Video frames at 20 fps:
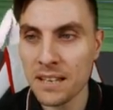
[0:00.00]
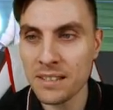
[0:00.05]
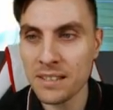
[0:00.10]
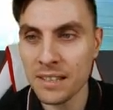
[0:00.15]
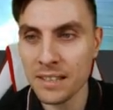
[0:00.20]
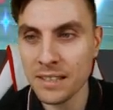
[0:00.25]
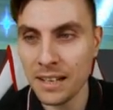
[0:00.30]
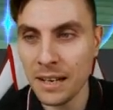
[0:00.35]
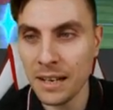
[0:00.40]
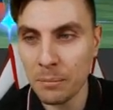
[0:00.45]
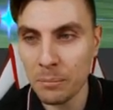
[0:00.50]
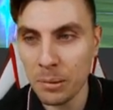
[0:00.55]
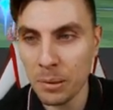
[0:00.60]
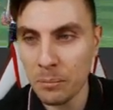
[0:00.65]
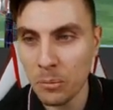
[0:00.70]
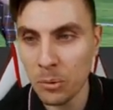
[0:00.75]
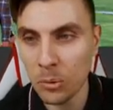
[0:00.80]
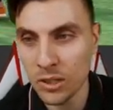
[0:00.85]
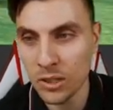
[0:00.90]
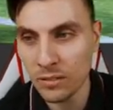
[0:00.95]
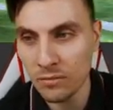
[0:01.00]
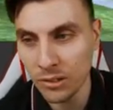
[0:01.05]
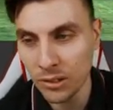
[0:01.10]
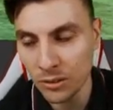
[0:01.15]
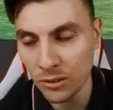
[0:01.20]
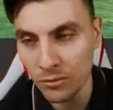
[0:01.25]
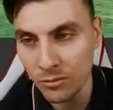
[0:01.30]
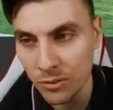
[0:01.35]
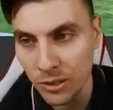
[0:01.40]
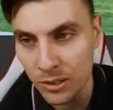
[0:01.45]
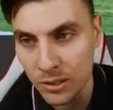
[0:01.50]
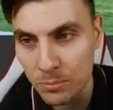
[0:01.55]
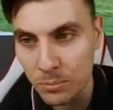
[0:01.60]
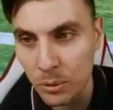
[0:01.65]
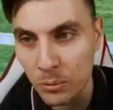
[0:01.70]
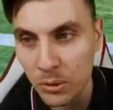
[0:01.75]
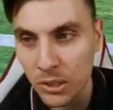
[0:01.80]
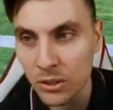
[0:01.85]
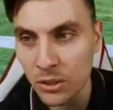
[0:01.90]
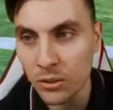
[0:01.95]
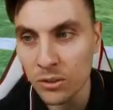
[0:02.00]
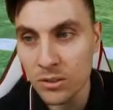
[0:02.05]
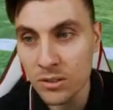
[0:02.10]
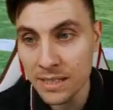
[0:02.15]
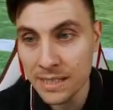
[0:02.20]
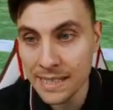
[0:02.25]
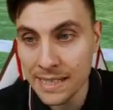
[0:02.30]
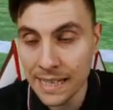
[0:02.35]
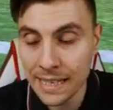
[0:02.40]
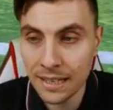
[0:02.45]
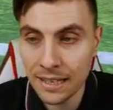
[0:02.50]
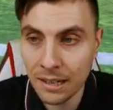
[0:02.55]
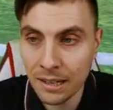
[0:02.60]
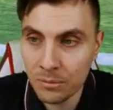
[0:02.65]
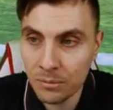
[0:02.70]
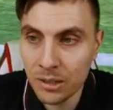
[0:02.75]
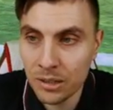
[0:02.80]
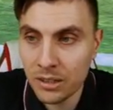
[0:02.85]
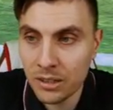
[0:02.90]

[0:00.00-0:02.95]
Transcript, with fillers: things a little bit more difficult for us. But we don't see that. We're going